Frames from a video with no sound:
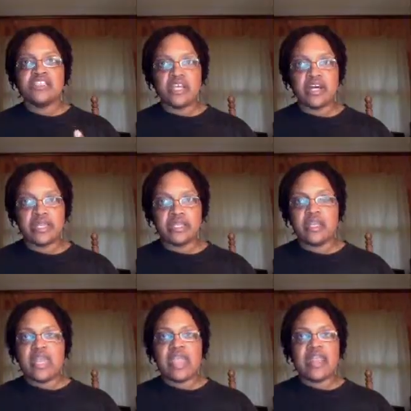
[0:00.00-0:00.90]
done
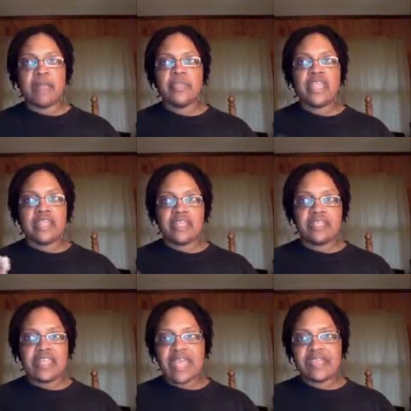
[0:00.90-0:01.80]
and i mean and,
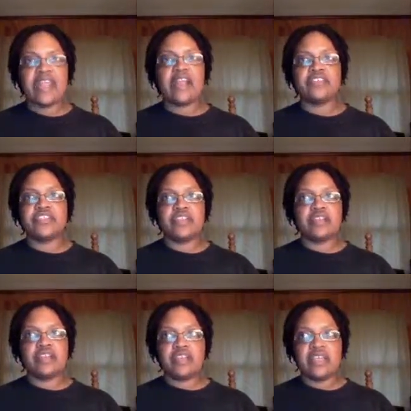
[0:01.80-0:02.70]
and that
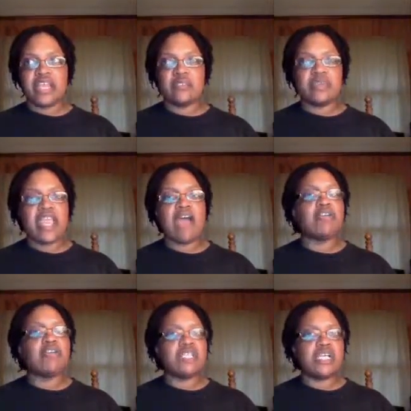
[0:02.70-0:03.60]
character henry
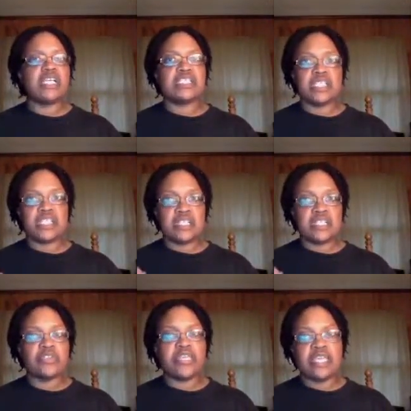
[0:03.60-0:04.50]
cavill does
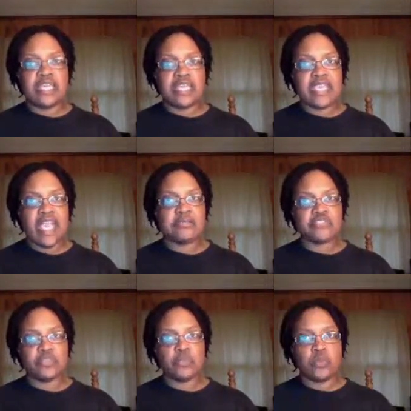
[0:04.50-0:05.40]
literally
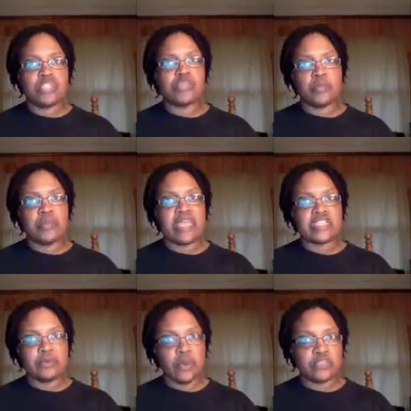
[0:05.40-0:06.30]
encapture what
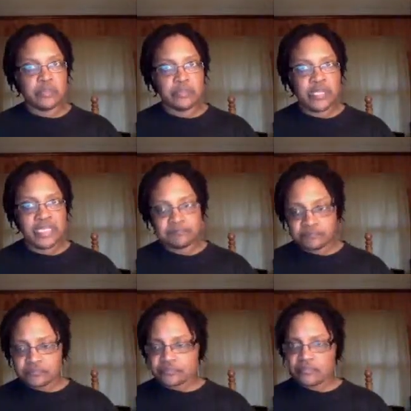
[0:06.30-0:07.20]
superman's supposed to be
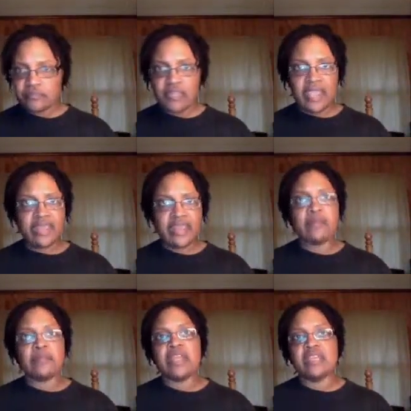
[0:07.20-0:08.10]
and
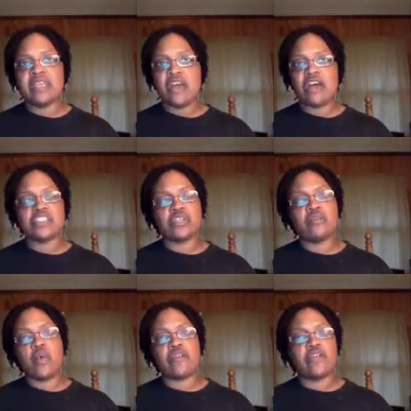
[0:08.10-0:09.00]
him and, and also
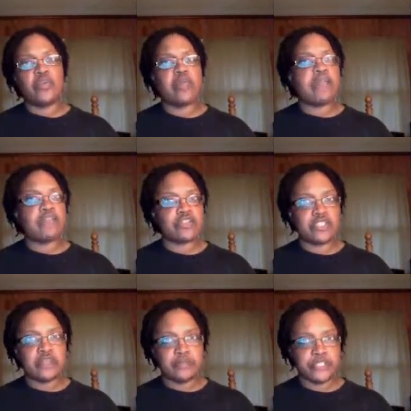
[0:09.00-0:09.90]
more of a humane
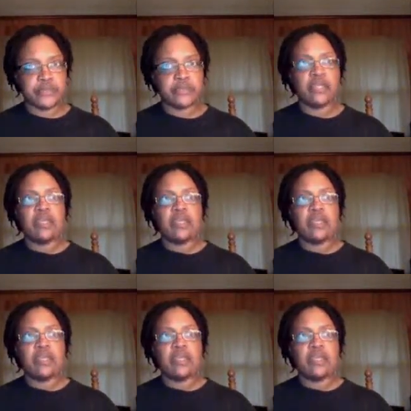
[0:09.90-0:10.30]
version of him too